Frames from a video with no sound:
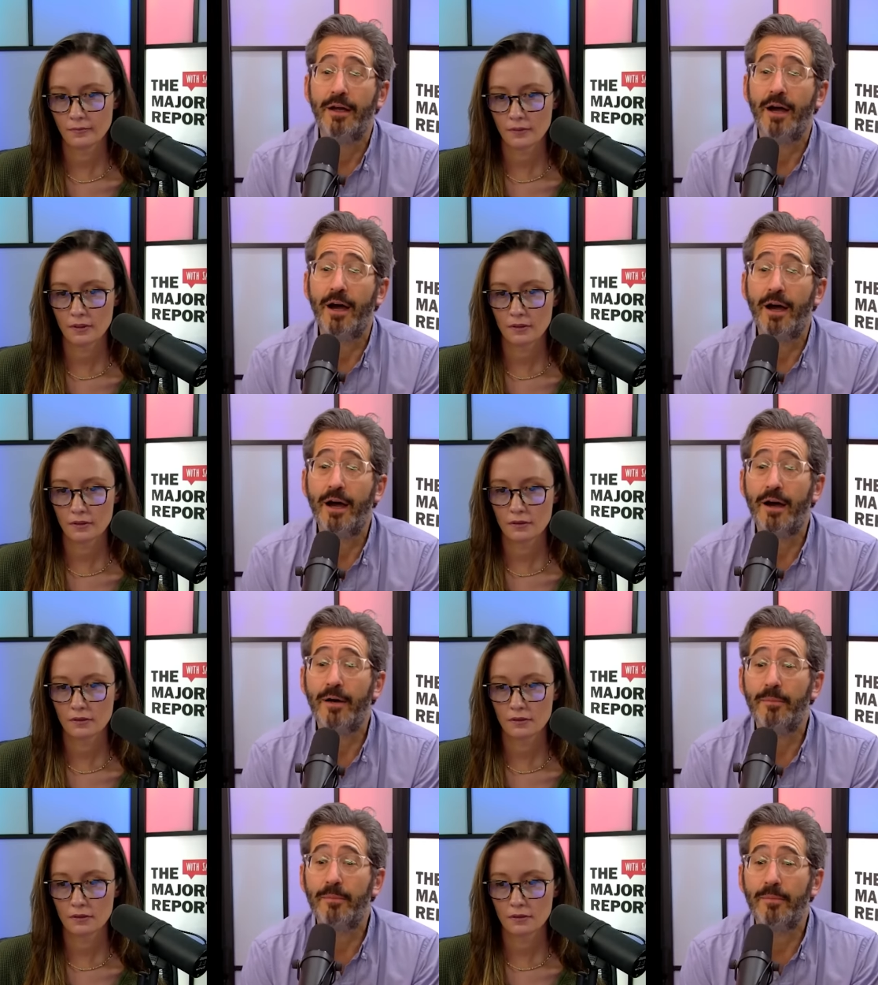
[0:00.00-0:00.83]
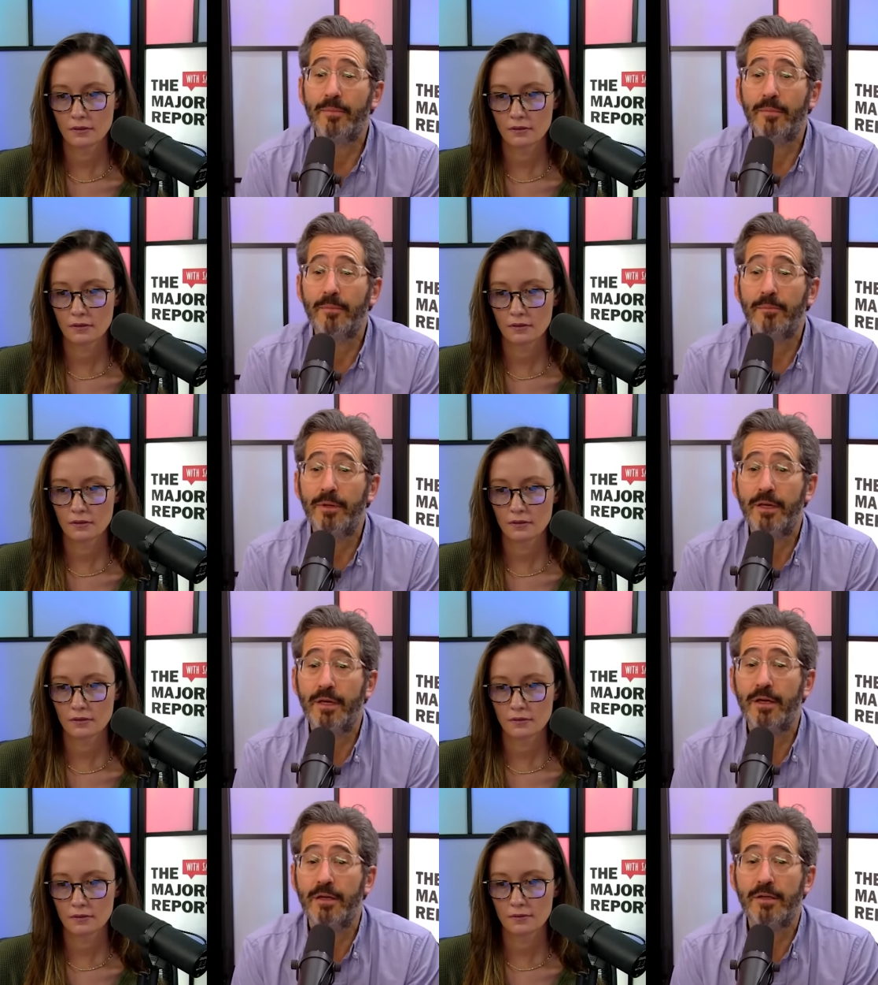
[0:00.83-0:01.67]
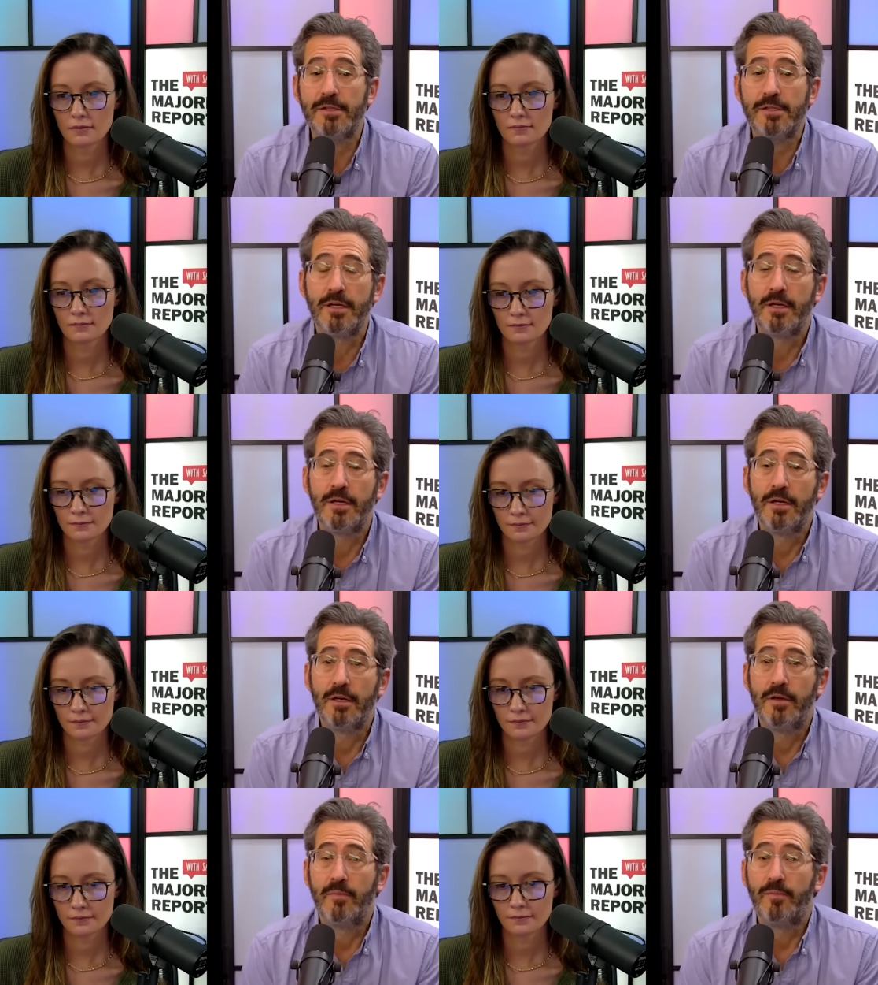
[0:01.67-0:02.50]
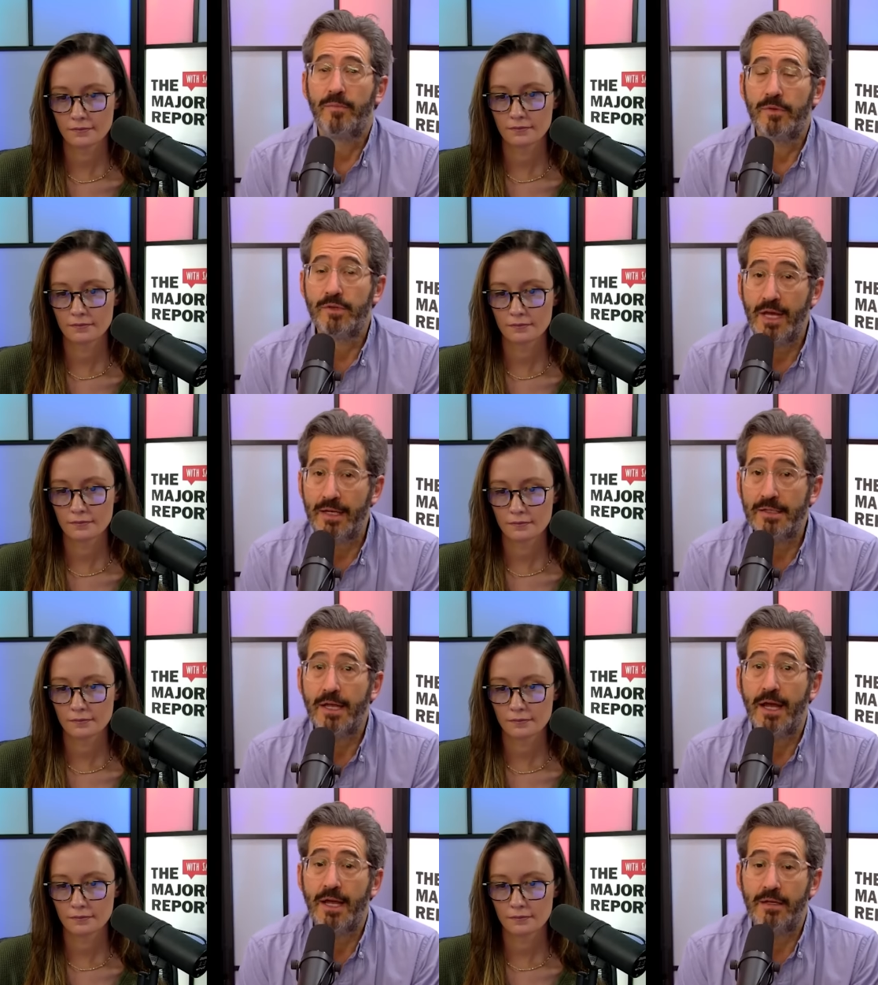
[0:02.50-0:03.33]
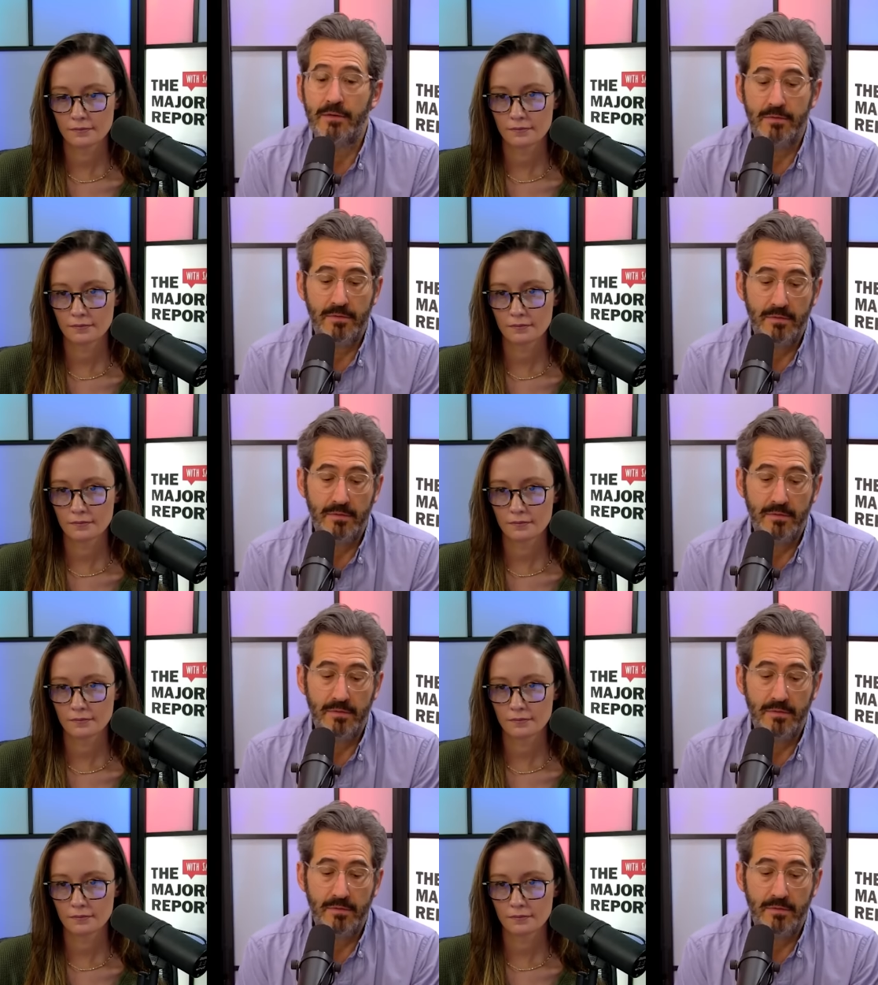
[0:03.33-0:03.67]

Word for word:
Speaker 1: Um, because genocide,